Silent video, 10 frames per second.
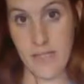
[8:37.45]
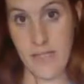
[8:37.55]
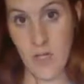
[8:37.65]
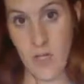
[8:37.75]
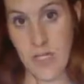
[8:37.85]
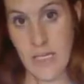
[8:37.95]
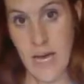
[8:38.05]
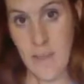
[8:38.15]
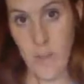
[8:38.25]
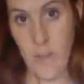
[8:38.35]
these are the
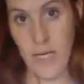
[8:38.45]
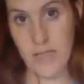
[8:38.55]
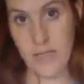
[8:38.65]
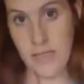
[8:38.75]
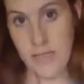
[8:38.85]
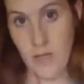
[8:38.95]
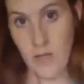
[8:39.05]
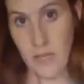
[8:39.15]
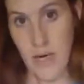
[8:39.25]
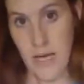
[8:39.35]
top wings, these are
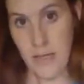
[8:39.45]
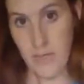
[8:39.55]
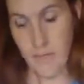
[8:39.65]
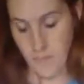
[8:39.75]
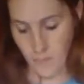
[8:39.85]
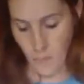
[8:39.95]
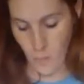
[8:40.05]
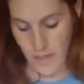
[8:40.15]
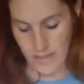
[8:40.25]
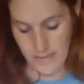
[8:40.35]
the bottom
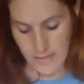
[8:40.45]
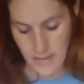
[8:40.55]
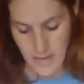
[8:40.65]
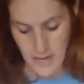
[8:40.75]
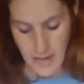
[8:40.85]
wings.